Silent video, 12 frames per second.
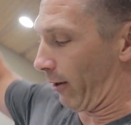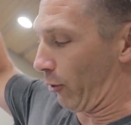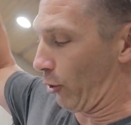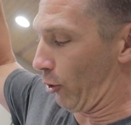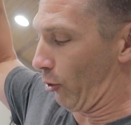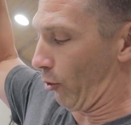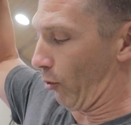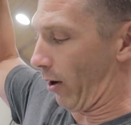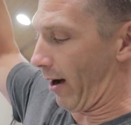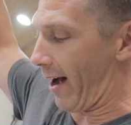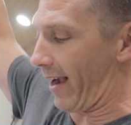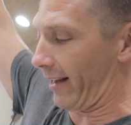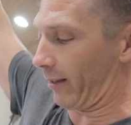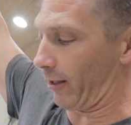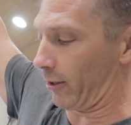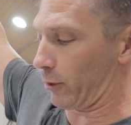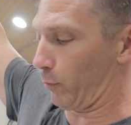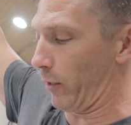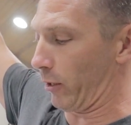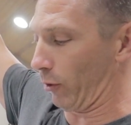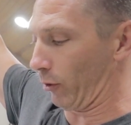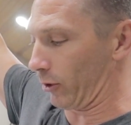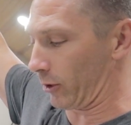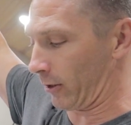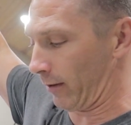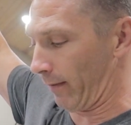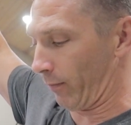new height speakers